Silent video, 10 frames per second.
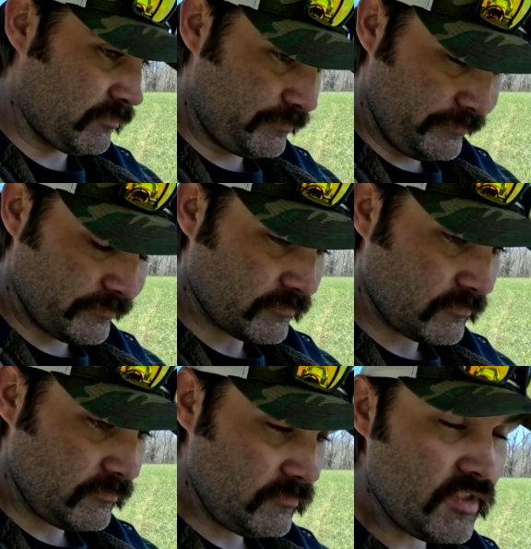
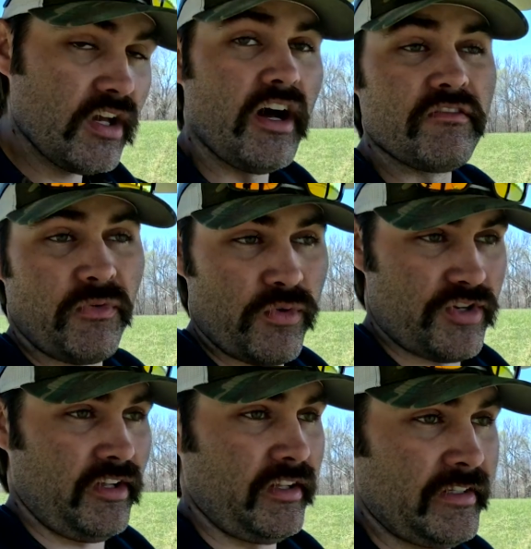
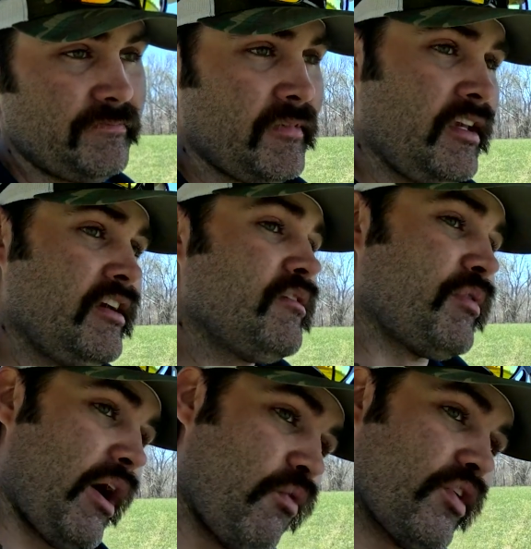unfortunately.
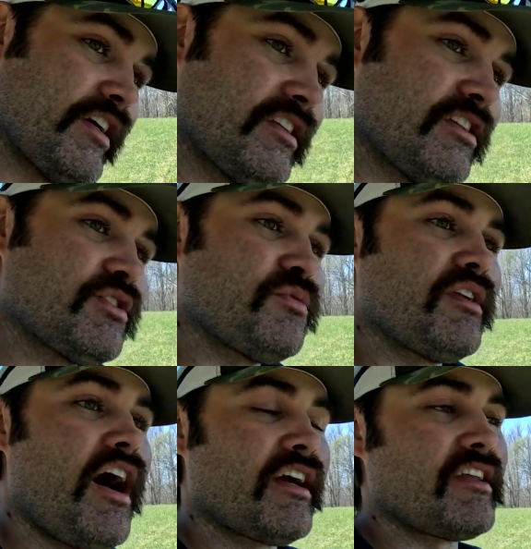But I want to get this
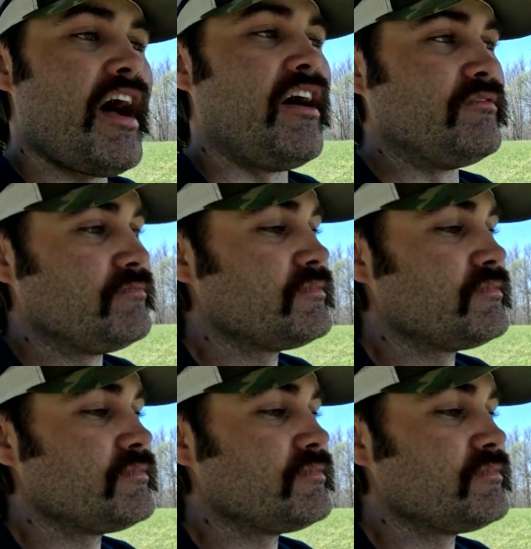one knocked out.